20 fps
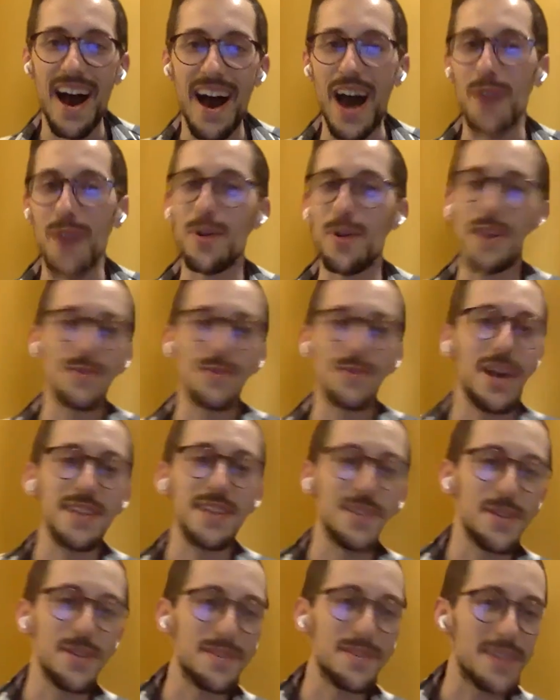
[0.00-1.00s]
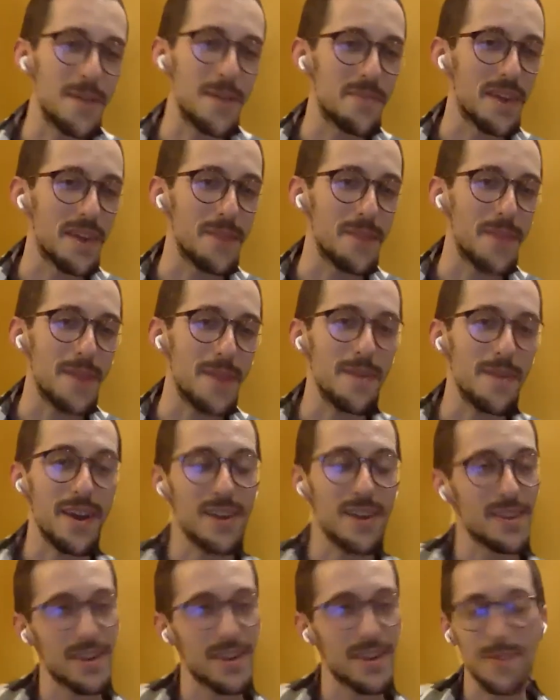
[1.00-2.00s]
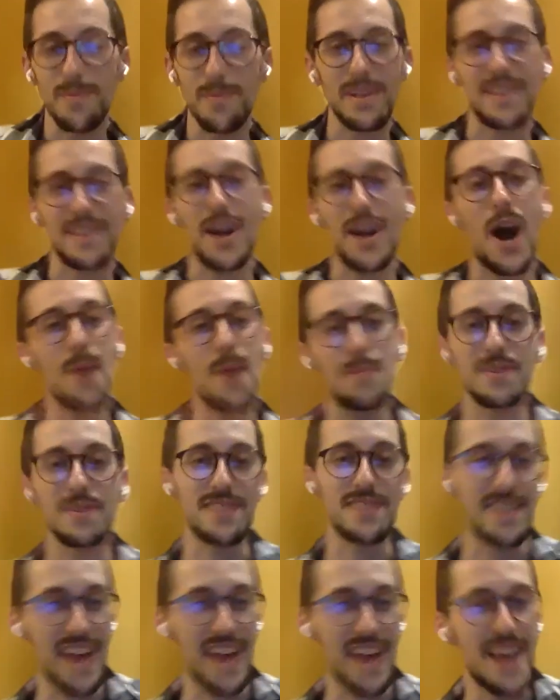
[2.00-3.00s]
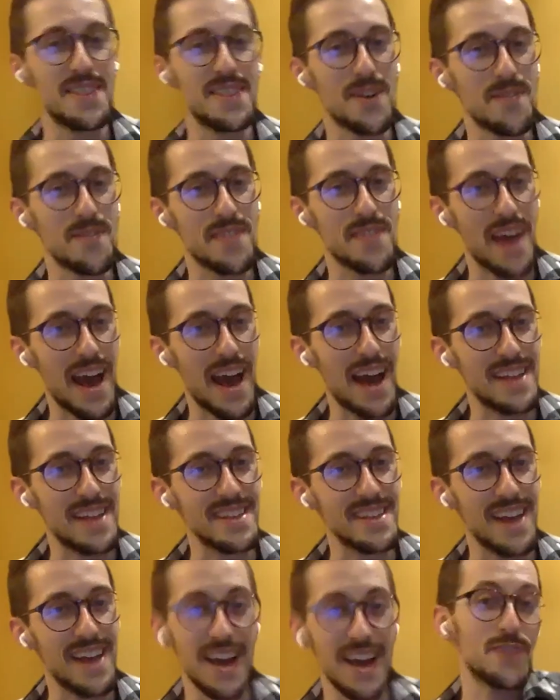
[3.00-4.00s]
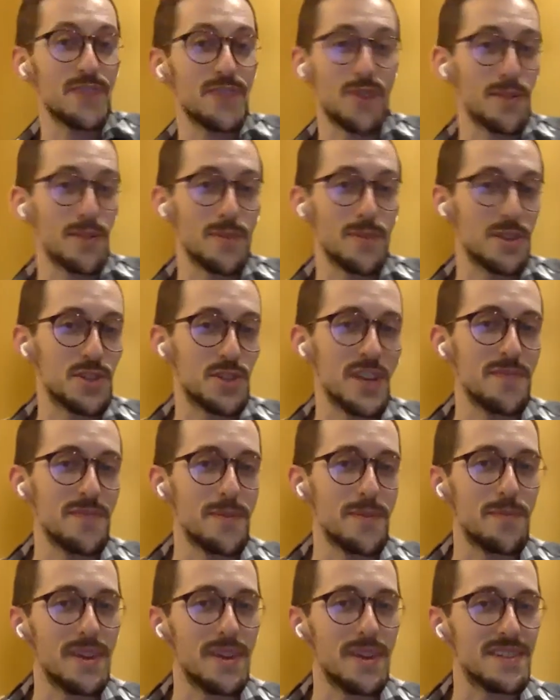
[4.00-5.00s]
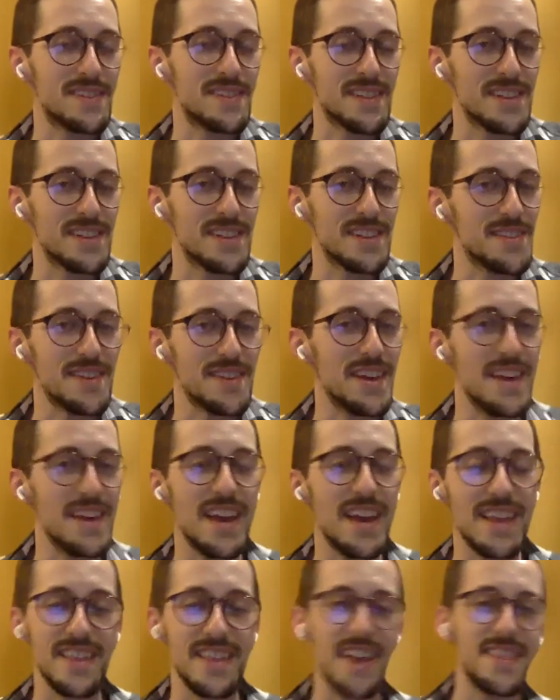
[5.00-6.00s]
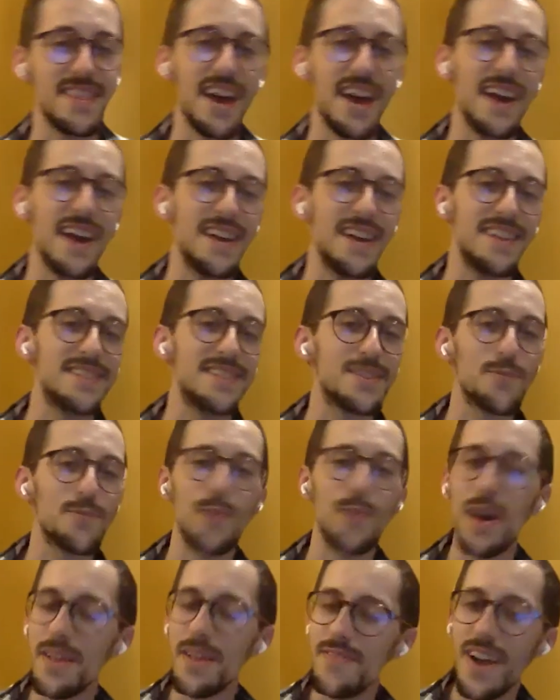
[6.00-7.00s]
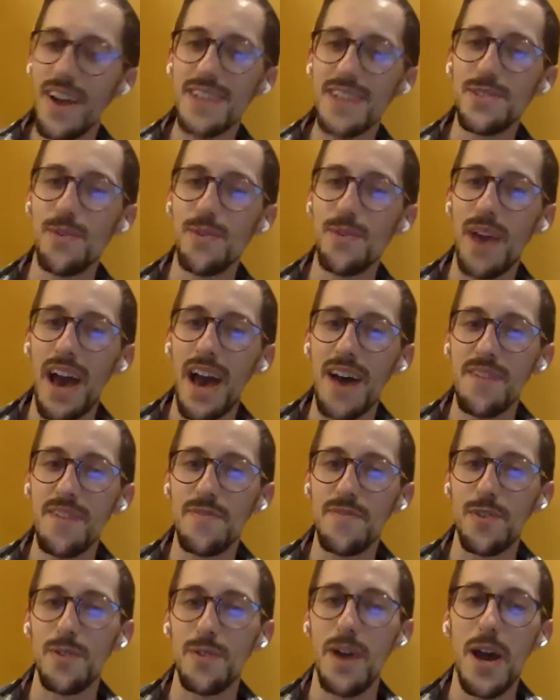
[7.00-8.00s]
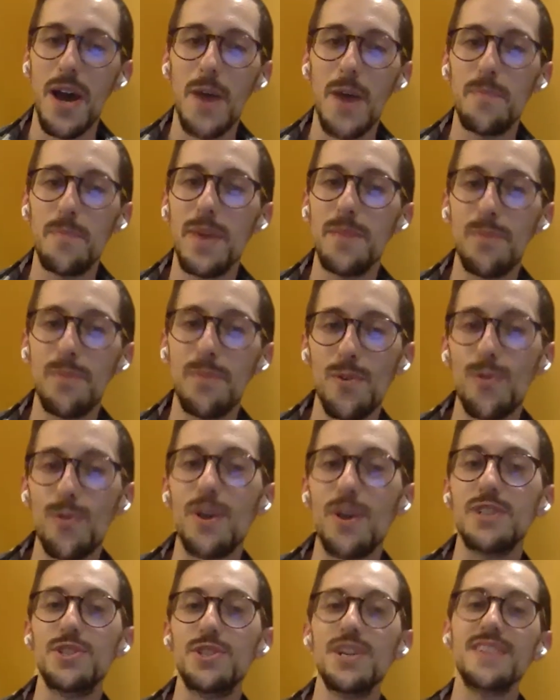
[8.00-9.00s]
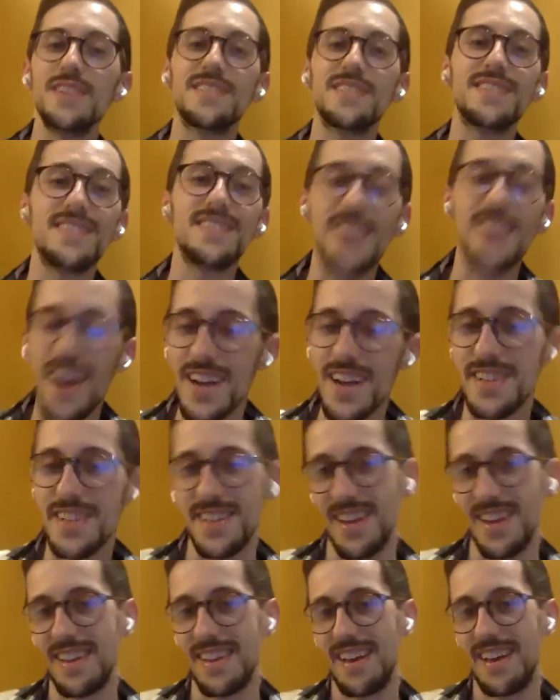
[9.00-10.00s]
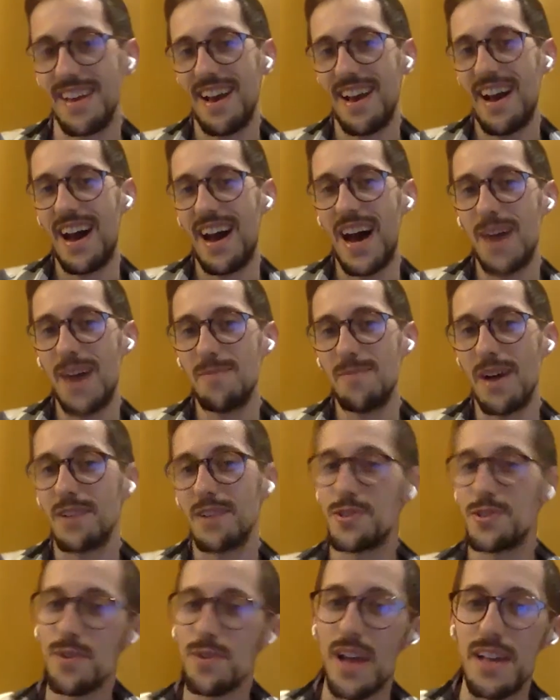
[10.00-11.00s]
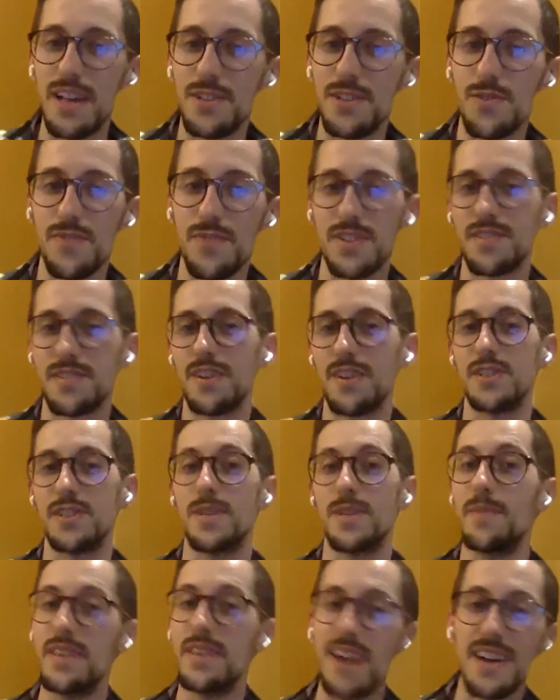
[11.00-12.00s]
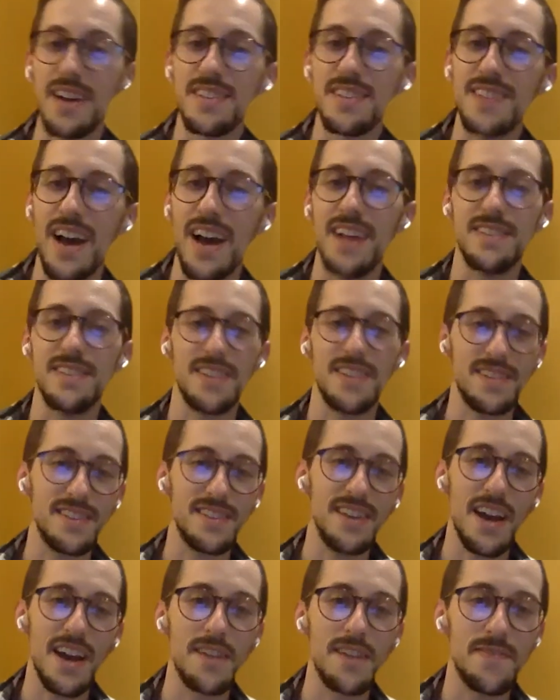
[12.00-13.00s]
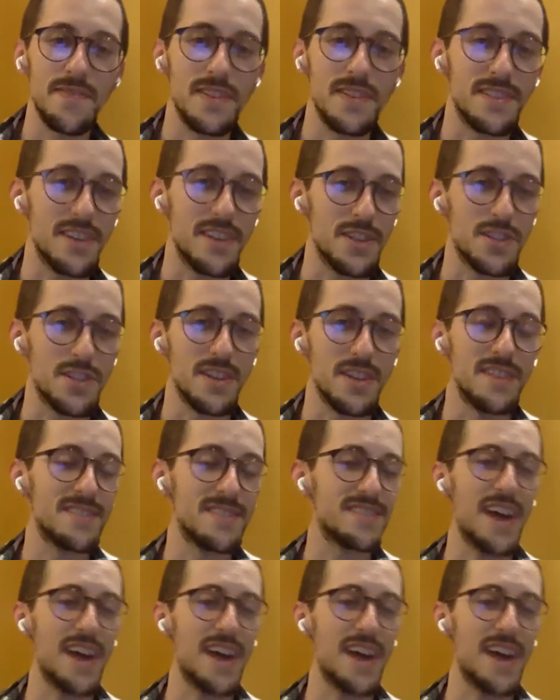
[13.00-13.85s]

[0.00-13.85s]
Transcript: I wanted to ask you something maybe on the complete opposite end of that incredible achievement, basically. And that is, what advice do you have for people who are just starting to get into research? I mean, young scientists, young physicians.